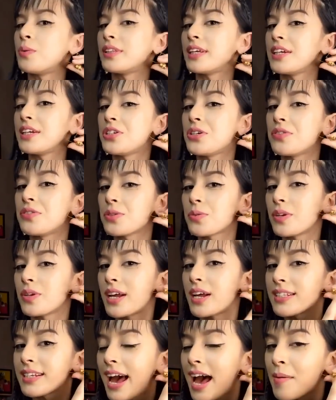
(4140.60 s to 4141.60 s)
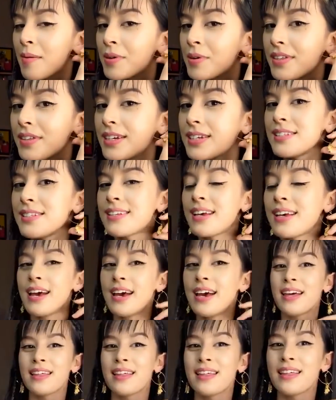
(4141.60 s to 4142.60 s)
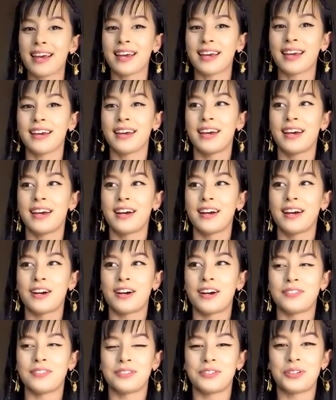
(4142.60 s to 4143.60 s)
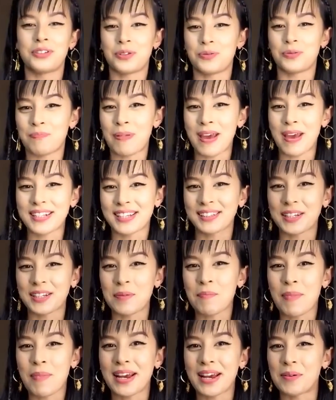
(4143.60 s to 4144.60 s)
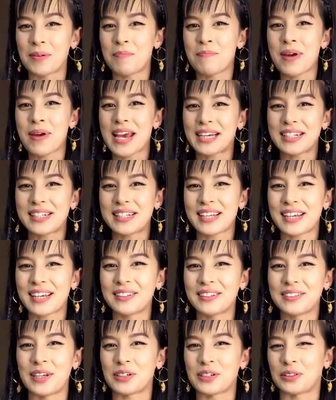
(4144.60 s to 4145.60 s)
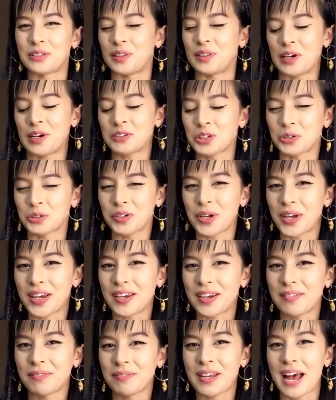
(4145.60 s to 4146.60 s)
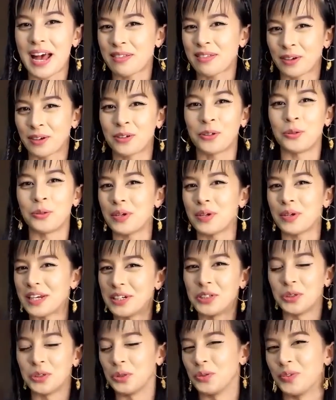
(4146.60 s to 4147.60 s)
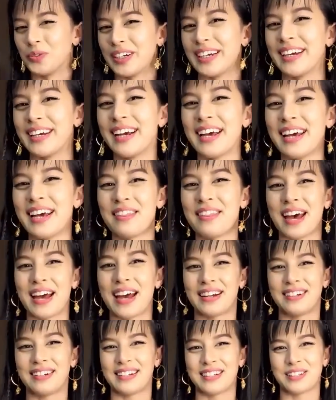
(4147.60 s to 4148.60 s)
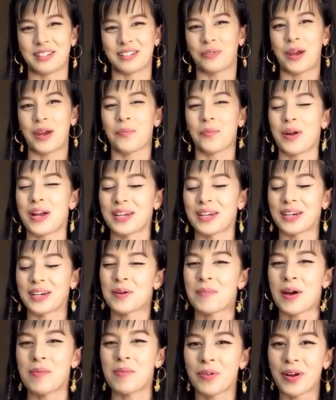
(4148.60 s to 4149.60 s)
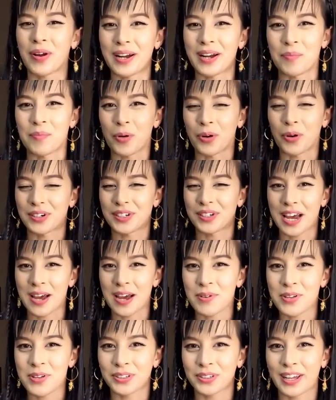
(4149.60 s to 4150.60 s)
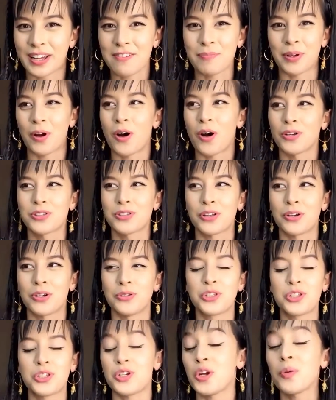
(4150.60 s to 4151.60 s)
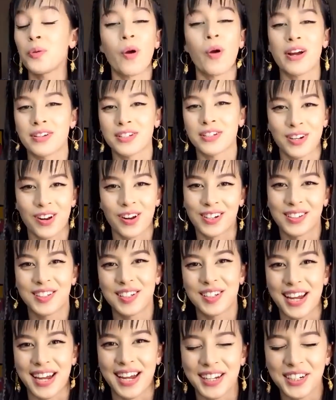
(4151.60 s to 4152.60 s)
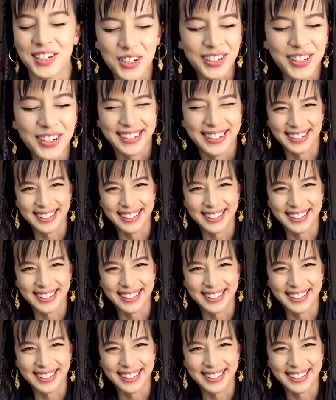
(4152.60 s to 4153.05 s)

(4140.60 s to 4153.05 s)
what they do this one has amethyst they basically make amazing like luxury ethical weed jewelry that is a great way to commemorate an important time in your life but also snoop wears it on stage